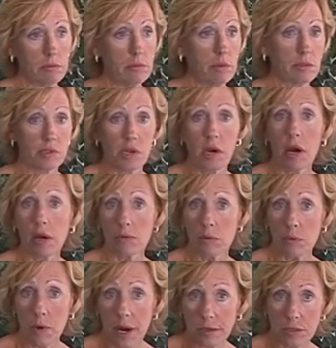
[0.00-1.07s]
There's a
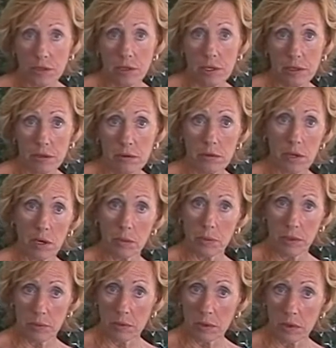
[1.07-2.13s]
chiropractor here. A lot of
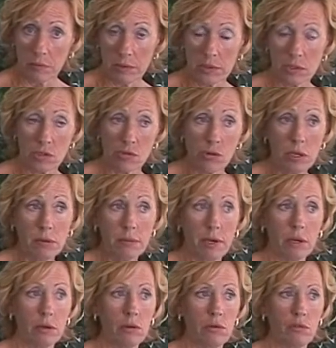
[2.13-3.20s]
people come into
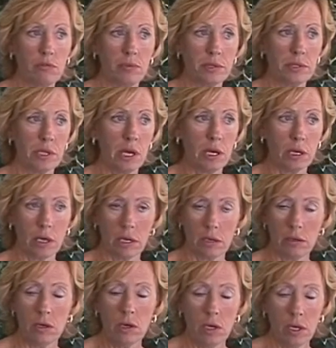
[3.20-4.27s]
treatment who've been taking